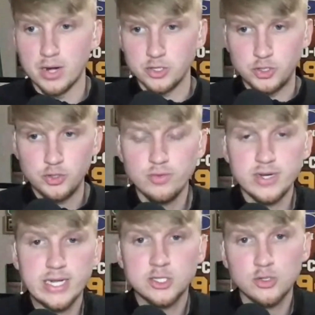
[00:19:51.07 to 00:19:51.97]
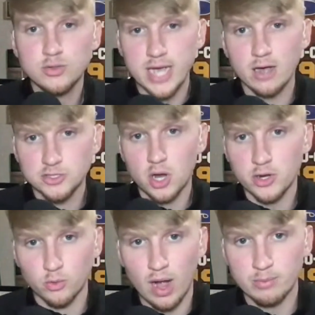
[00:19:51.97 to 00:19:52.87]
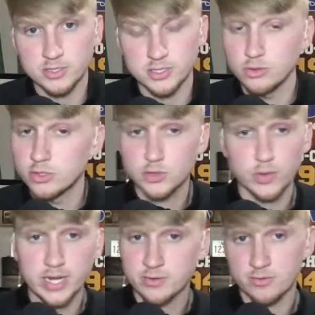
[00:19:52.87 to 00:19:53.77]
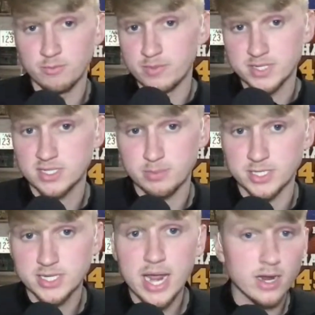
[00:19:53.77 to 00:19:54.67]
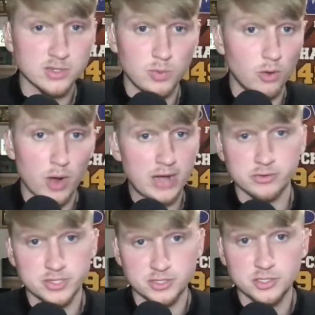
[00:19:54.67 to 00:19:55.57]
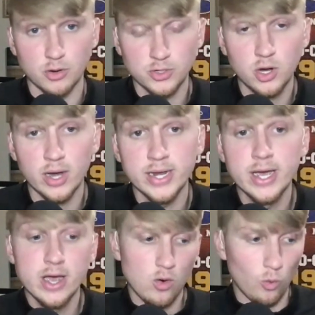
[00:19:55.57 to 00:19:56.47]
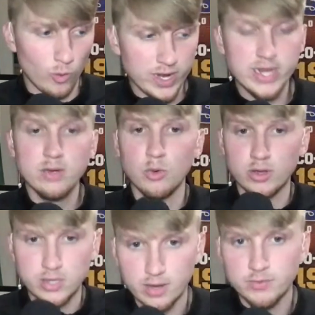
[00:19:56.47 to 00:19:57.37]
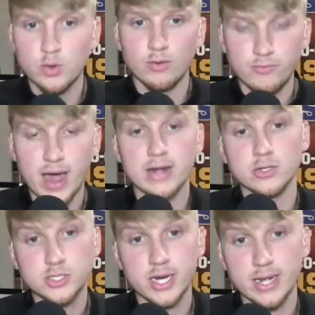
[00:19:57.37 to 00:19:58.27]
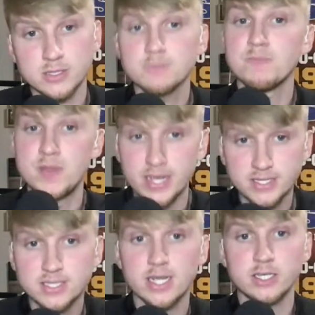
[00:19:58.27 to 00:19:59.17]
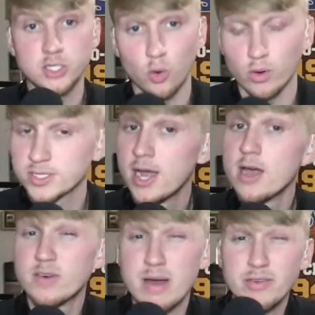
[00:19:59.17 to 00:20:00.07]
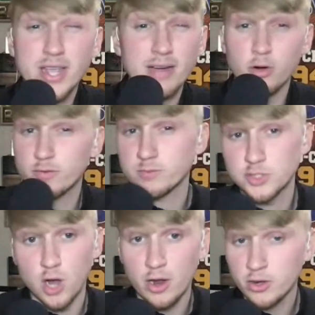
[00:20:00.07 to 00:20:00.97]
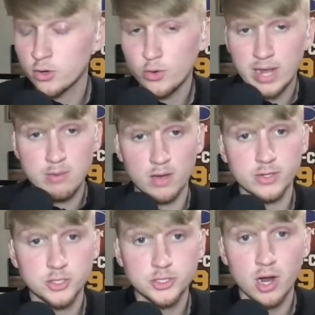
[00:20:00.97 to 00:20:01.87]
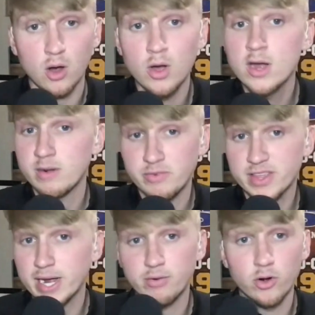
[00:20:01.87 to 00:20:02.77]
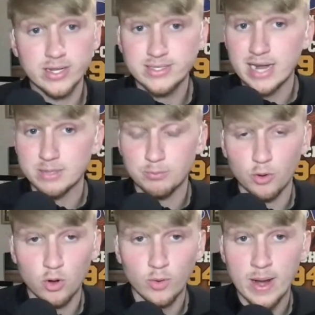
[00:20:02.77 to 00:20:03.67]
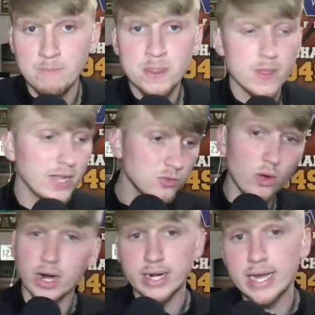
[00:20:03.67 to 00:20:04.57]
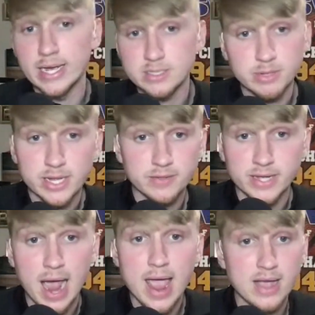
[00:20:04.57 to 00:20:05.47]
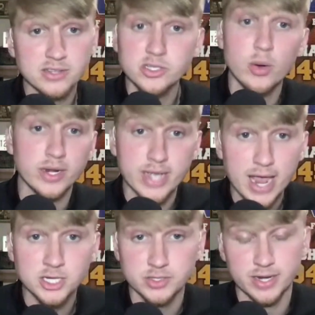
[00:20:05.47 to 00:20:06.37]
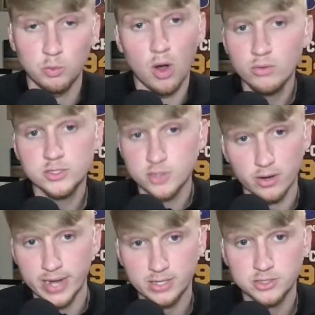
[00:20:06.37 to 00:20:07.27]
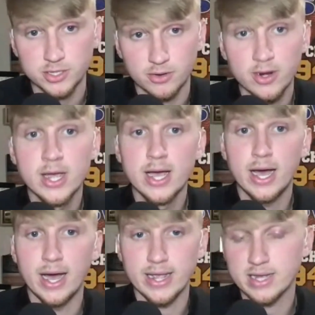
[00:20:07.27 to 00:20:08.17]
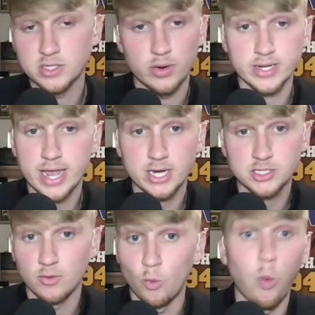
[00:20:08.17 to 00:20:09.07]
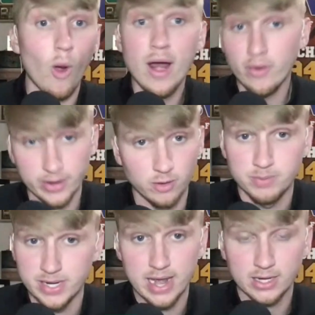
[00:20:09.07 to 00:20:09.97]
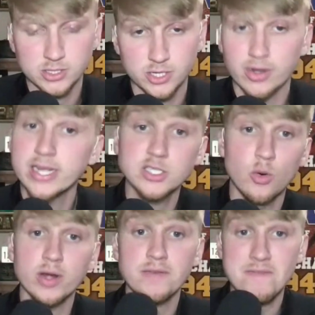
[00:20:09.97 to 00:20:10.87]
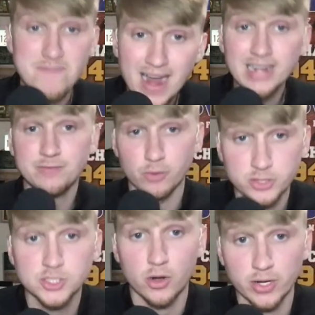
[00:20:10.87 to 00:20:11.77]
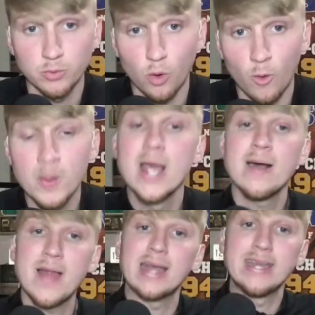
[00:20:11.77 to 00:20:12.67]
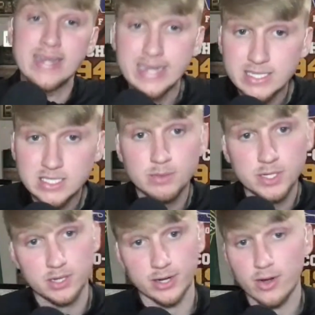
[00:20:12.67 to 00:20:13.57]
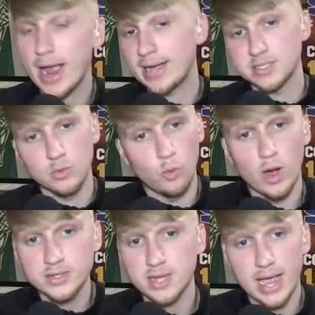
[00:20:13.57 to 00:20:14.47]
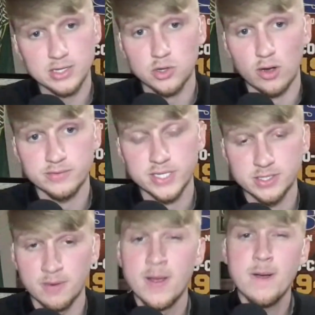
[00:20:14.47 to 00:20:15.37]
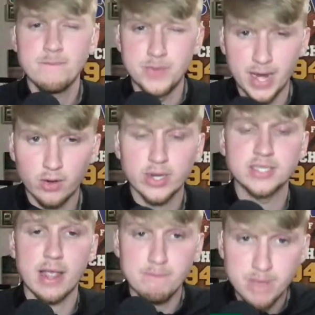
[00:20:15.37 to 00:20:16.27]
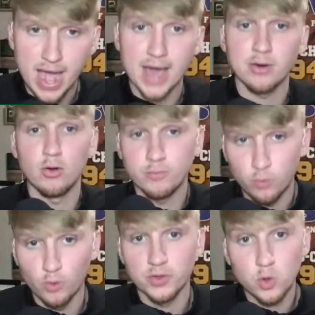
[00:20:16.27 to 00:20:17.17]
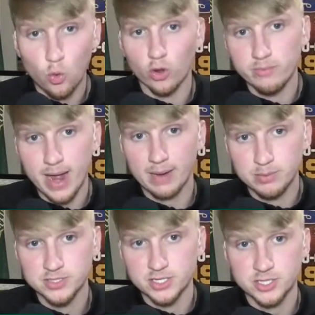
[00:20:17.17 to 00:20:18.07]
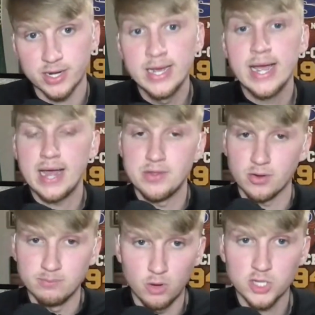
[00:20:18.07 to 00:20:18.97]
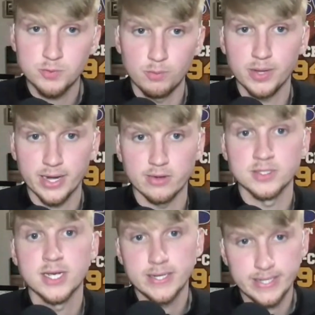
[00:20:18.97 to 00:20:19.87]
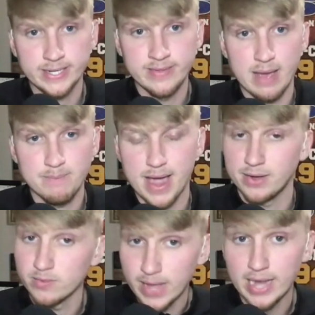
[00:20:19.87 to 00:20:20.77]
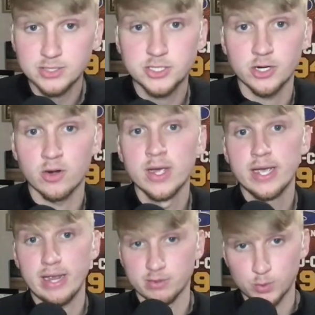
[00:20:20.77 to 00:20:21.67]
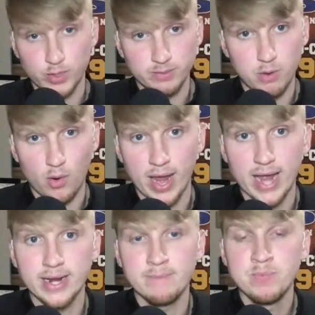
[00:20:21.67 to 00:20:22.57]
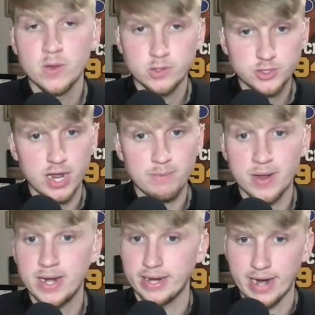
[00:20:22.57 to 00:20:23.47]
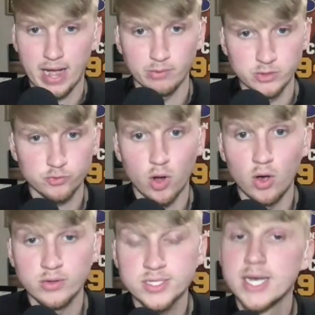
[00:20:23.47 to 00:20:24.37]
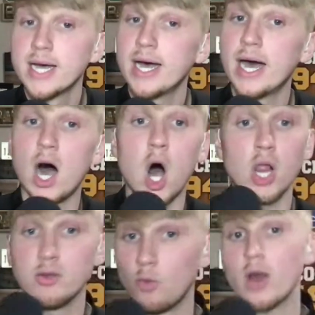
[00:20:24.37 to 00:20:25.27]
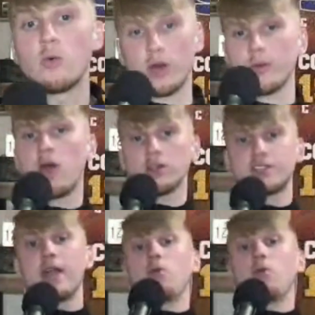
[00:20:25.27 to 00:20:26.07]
But you need to tell Sawyer Robertson, who just transferred from Mississippi State because Will Rogers is so good, we will give you a fighter's chance. This is yours. From everything I've heard from Sawyer, who came on this show, from everything I've heard inside the program, that's what it is. I mean, the guy has no indication that he won't start next year. Uh, he has no indication of where he'll be next year, and he's going to fight for a starting role. That needs to be clear, as it was last offseason. There is a battle for the quarterback position, and there are multiple players in that battle. Last year, it was between Bohannon, Shapin, and Kyron Drones. All what what do we all